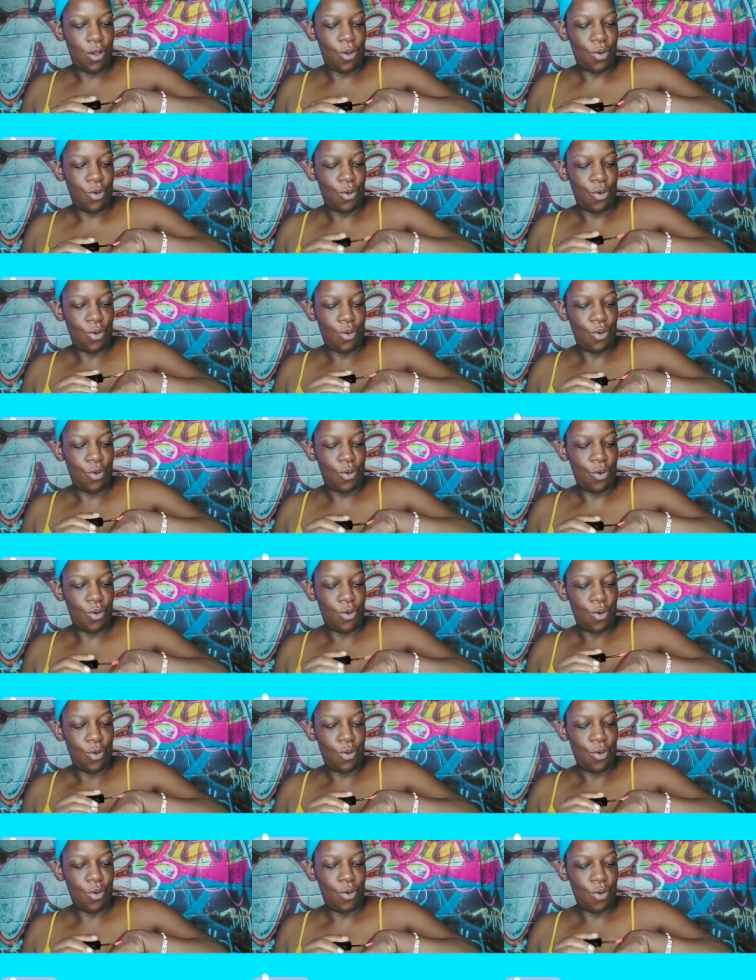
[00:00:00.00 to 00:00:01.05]

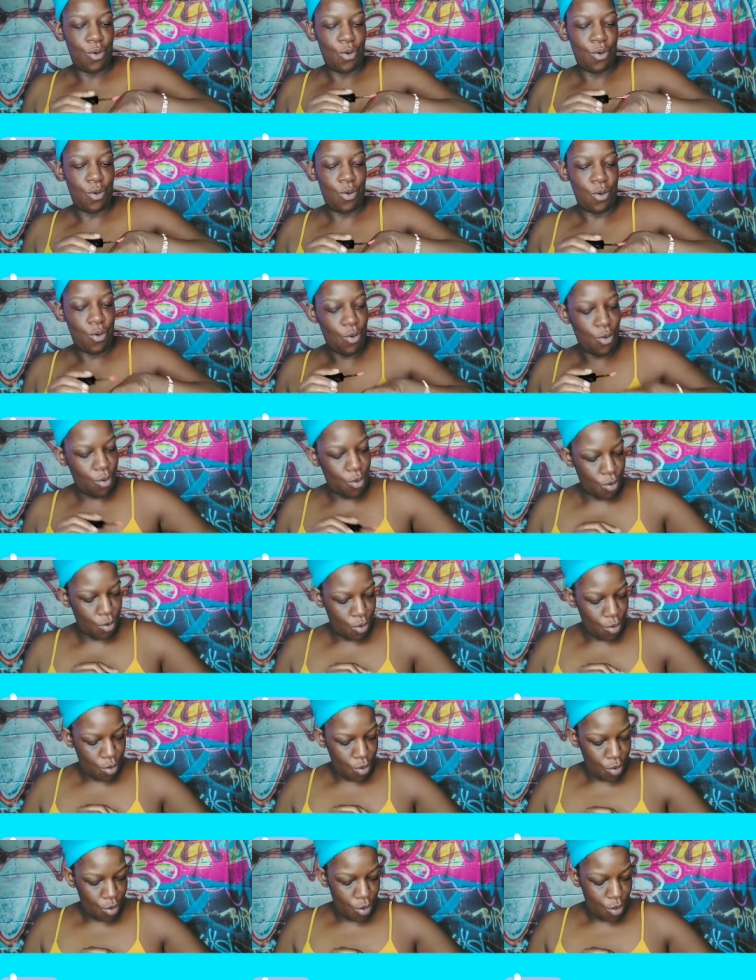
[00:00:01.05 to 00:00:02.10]
Ooh.
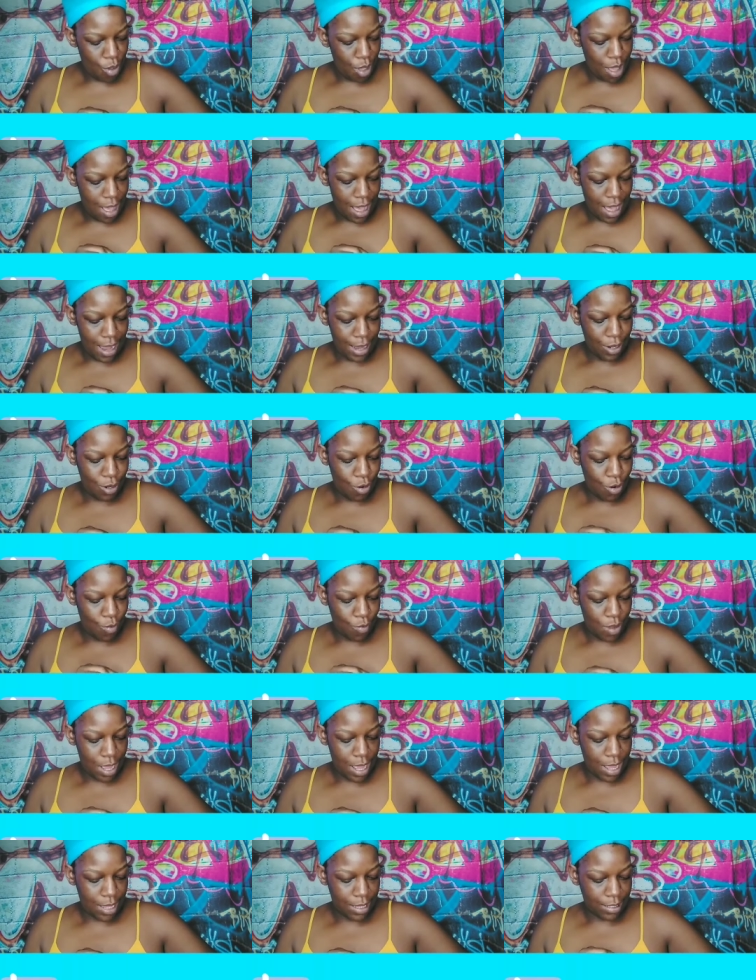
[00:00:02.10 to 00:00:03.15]
I knew it
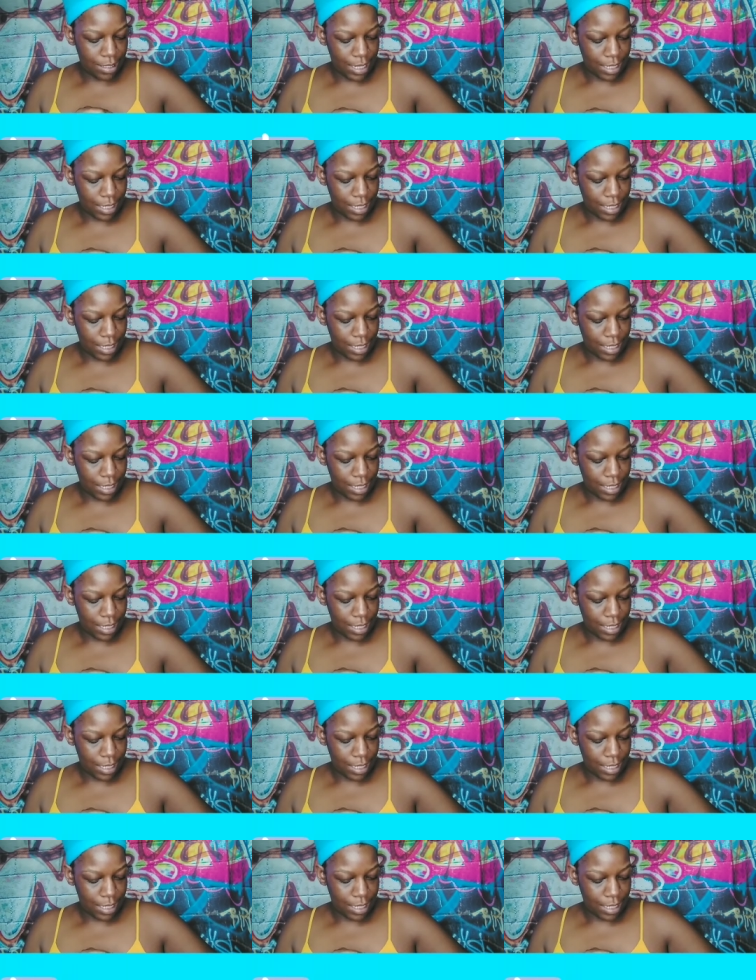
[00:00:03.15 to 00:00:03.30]
was.